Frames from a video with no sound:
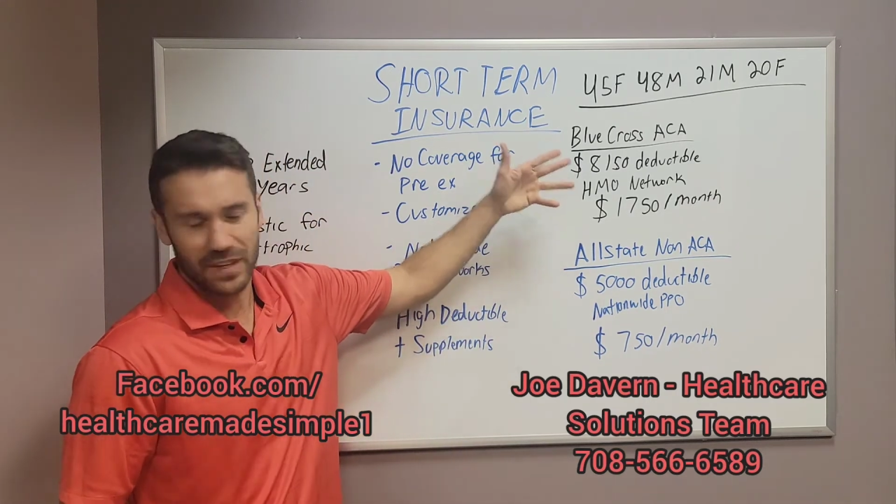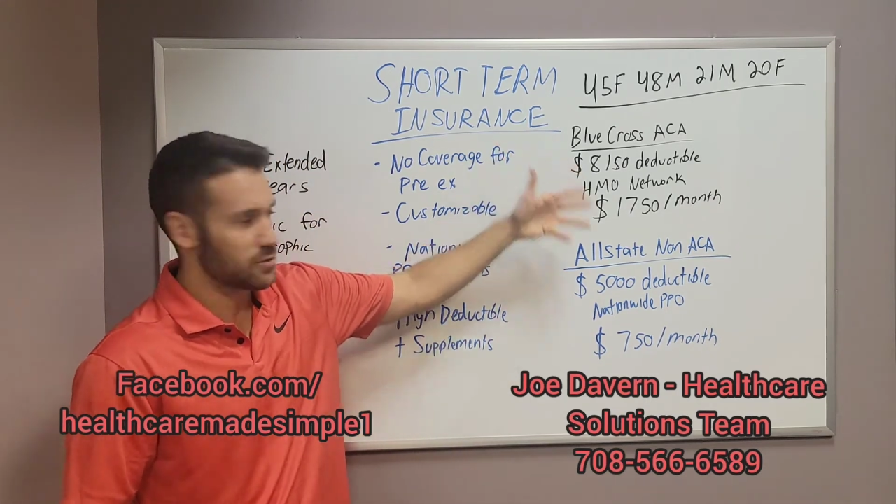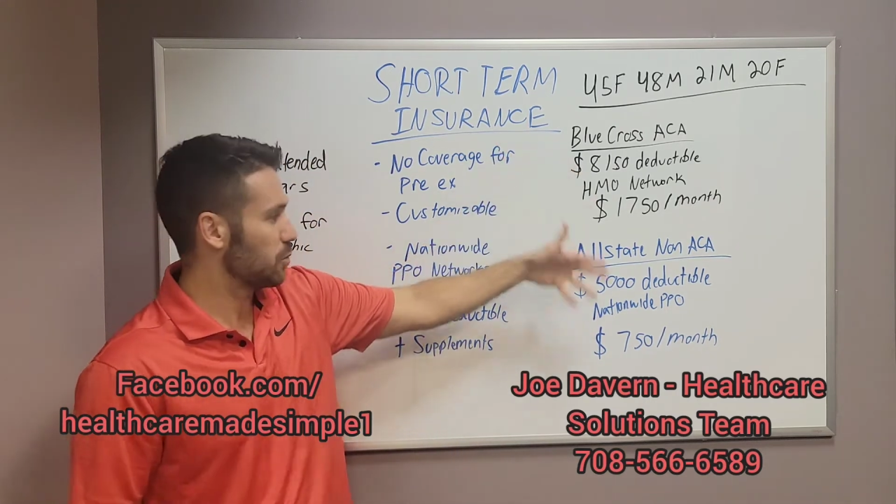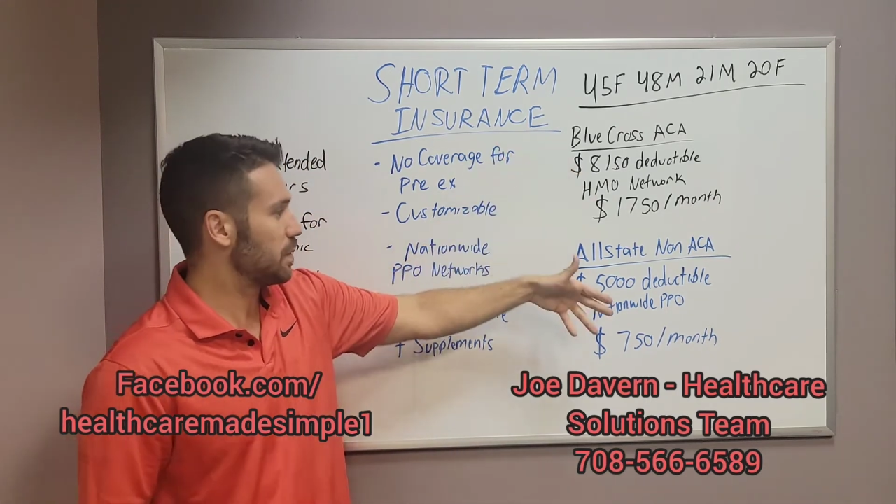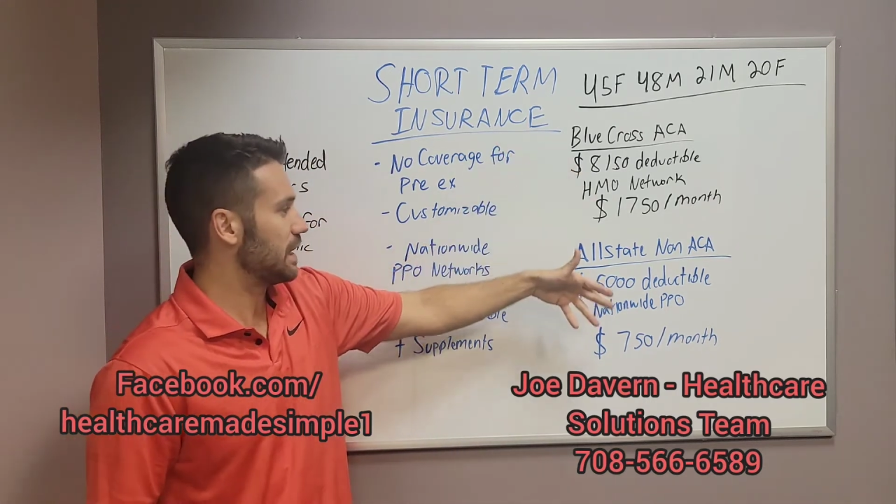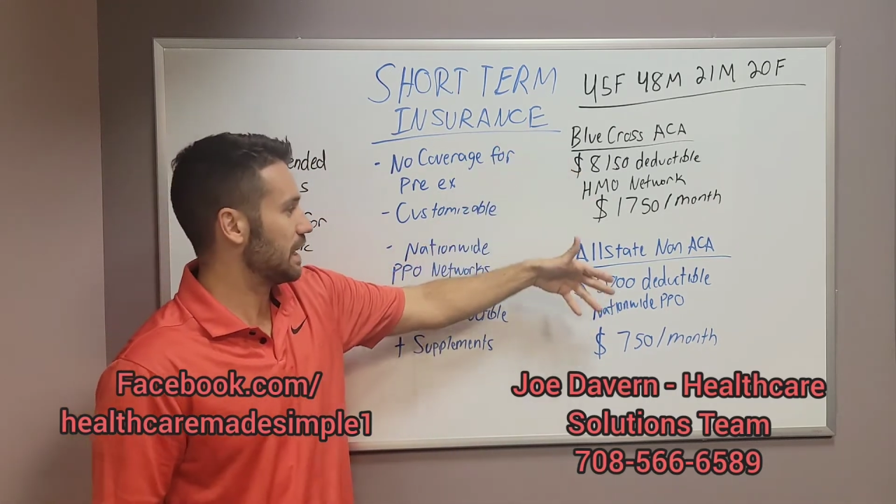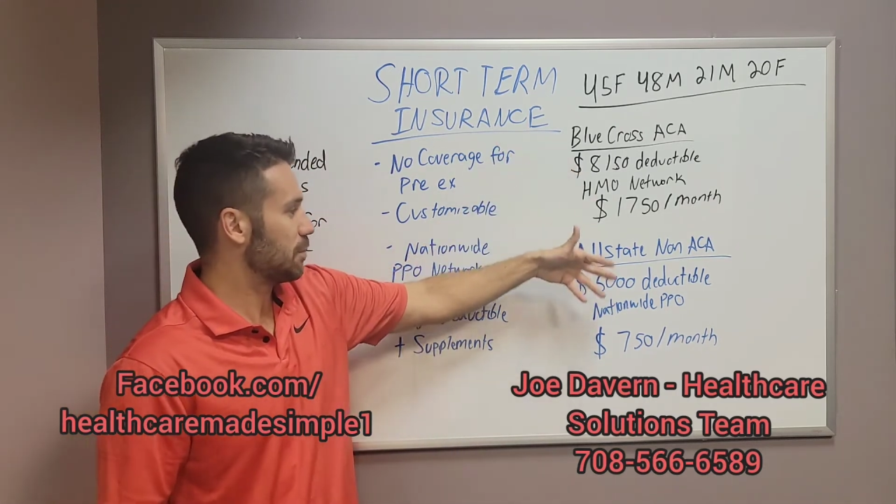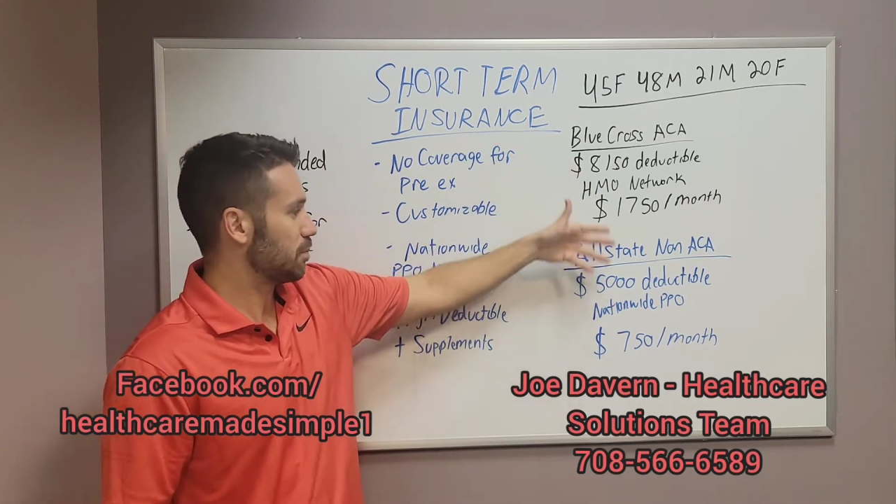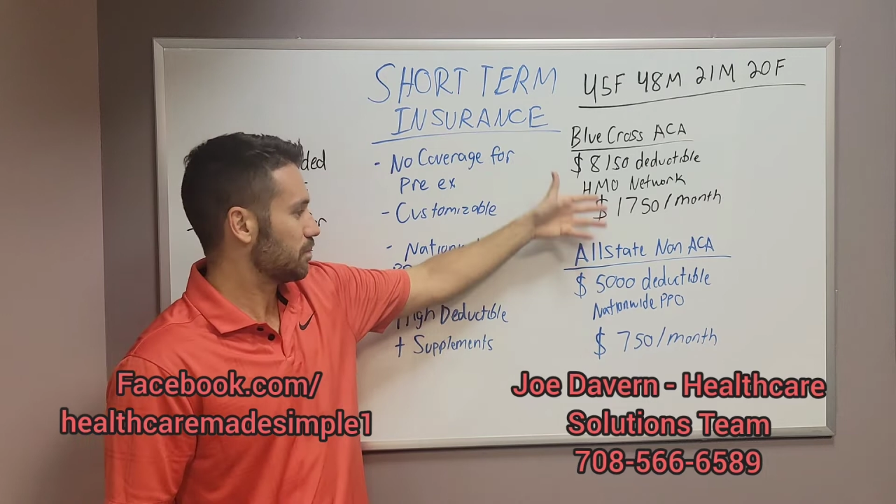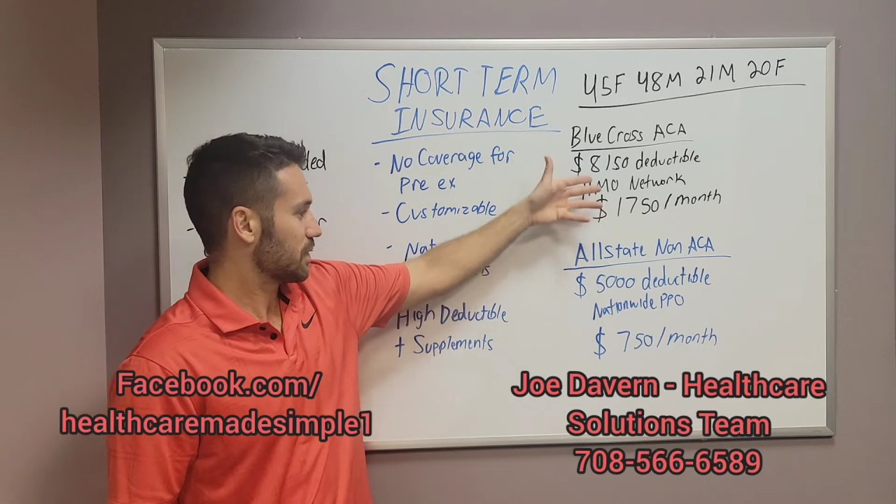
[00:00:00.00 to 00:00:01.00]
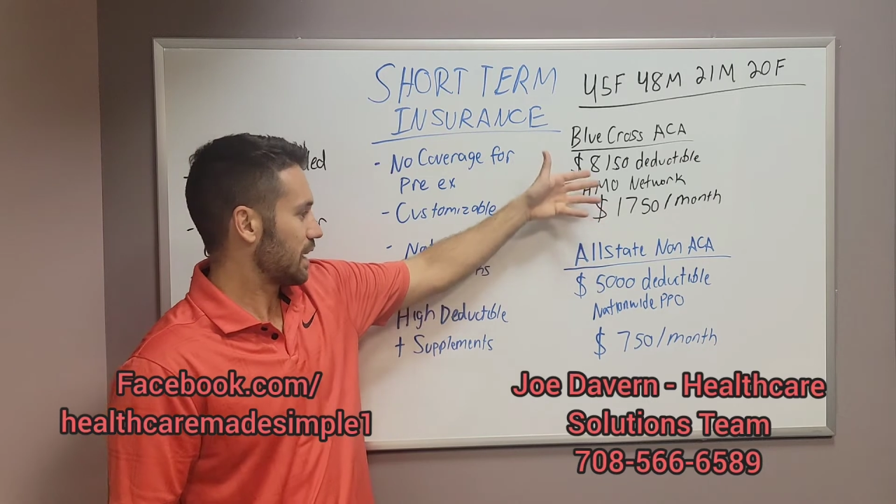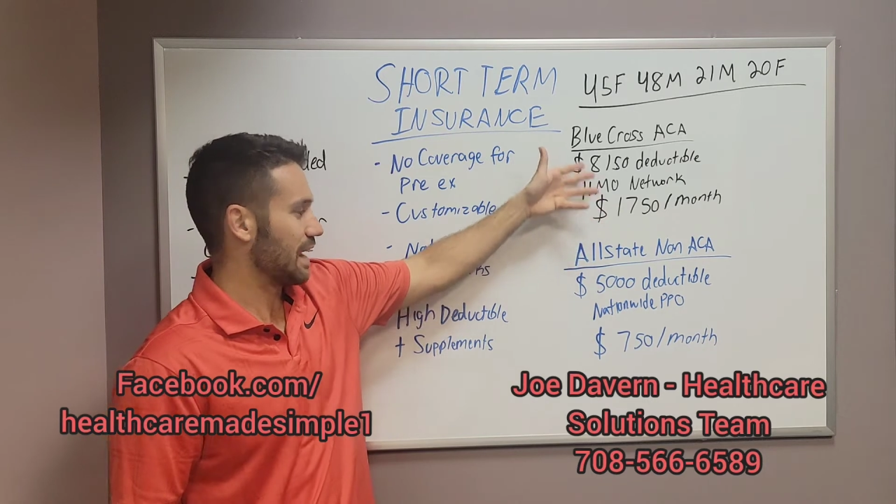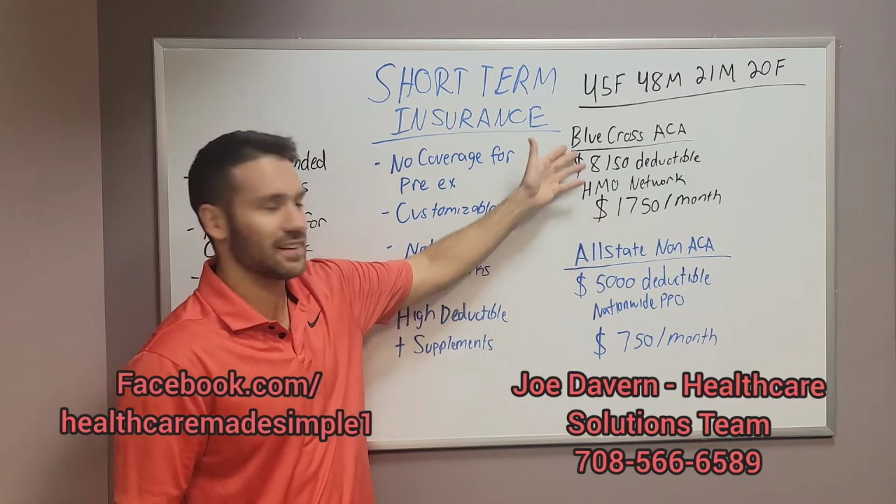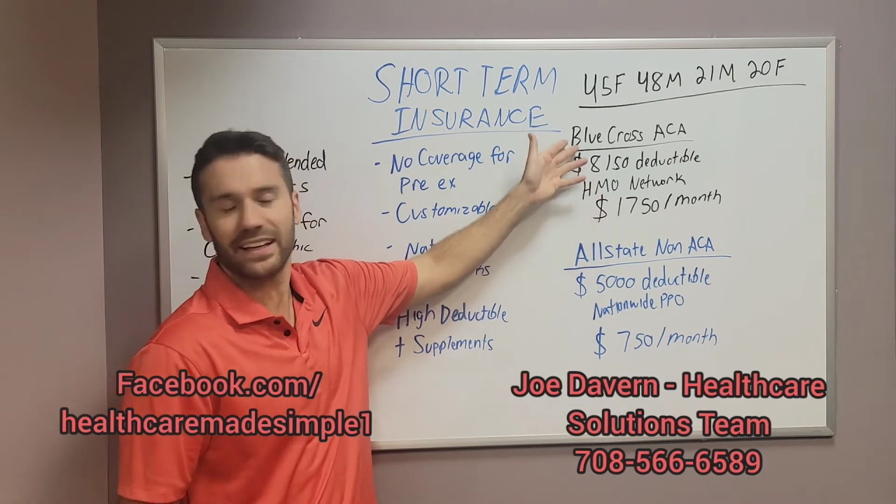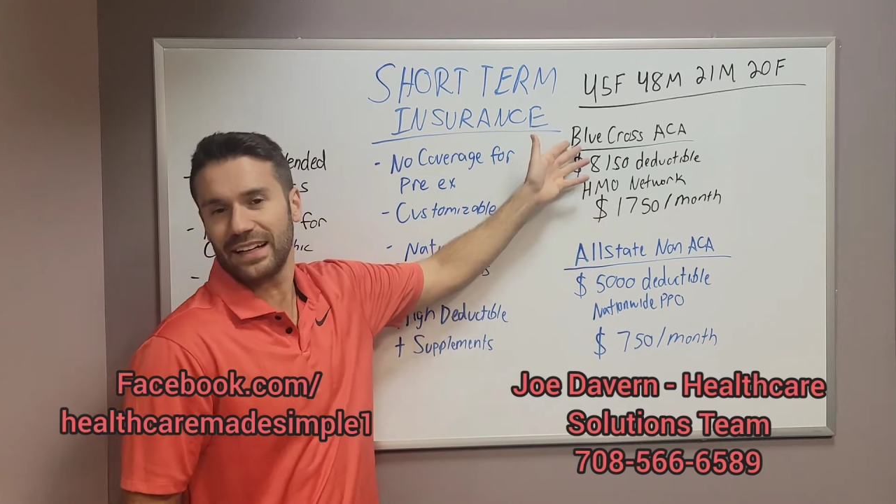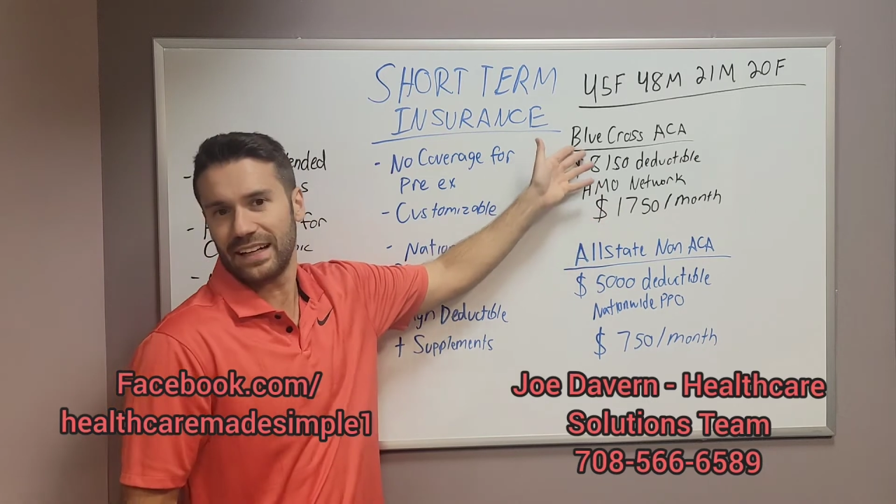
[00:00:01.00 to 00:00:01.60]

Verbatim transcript: this would be kind of like an,